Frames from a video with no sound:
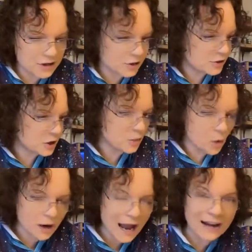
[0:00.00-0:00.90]
with the
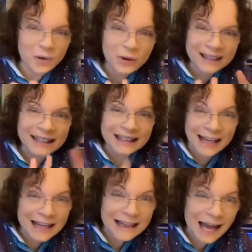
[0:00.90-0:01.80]
two-dimensional ones.
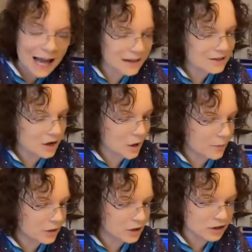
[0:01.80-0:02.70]
You might not
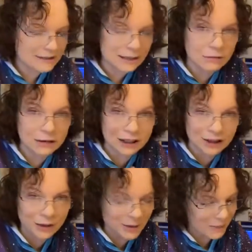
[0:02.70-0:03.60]
like
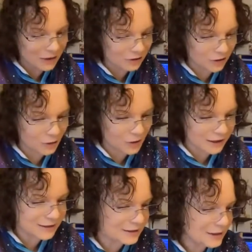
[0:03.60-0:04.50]
something, and that's okay
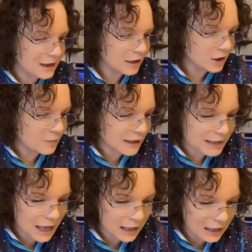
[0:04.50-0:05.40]
too. So your
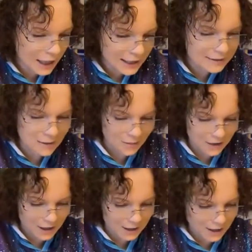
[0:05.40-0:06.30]

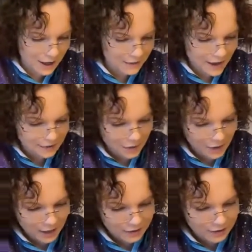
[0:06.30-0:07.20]

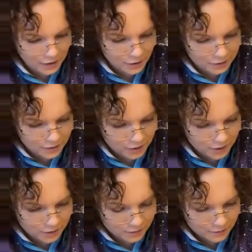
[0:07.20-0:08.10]
intuition is like,
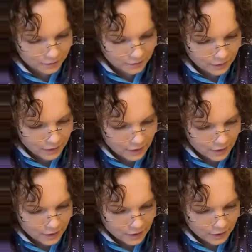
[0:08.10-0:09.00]
don't do
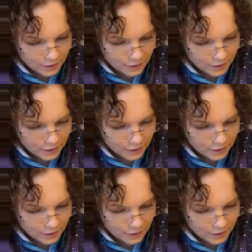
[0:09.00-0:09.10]
those.